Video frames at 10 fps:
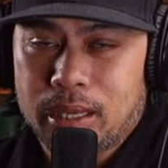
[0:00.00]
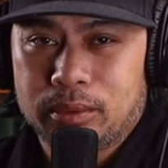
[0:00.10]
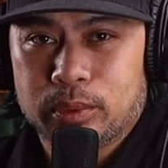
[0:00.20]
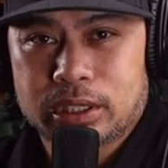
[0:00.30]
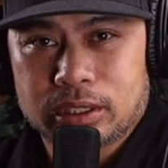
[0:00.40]

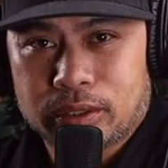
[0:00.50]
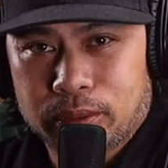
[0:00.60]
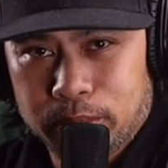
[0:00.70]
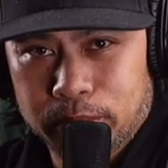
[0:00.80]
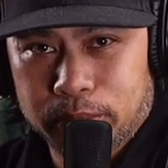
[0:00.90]
it wasn't
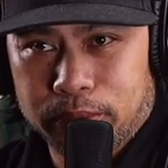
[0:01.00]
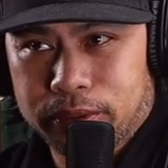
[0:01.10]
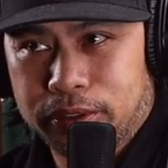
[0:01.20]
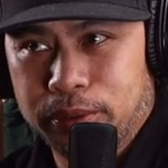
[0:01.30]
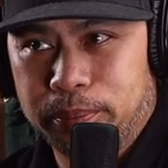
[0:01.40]

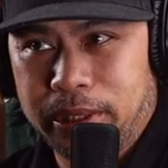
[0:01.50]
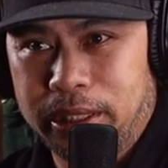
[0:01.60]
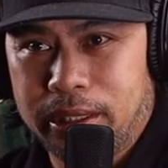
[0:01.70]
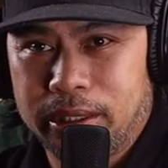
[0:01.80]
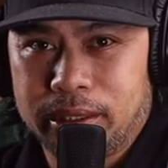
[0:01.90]
cool to
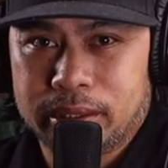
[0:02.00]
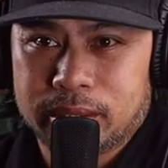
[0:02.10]
be.